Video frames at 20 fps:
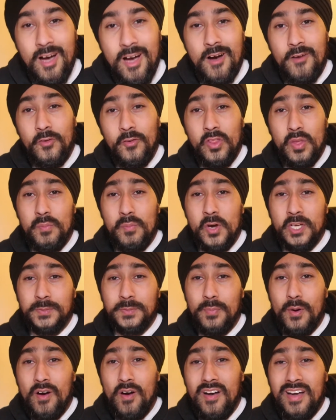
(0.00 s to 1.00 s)
For the most
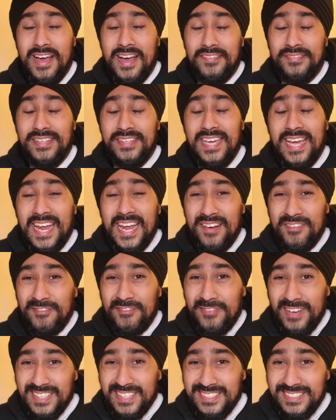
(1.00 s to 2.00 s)
part, the
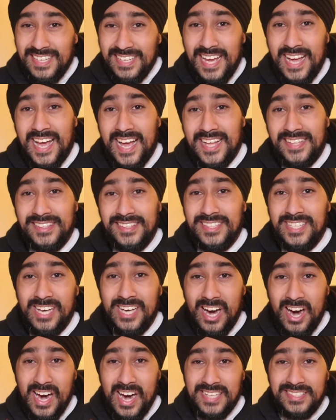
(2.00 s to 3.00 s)
Invest and the
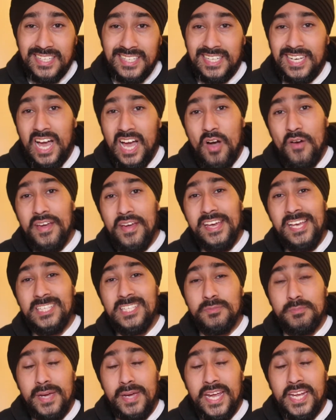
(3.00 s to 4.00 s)
ISA account is
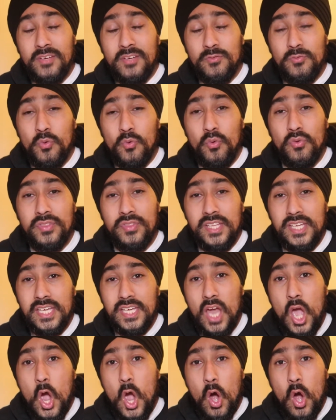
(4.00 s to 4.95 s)
made for the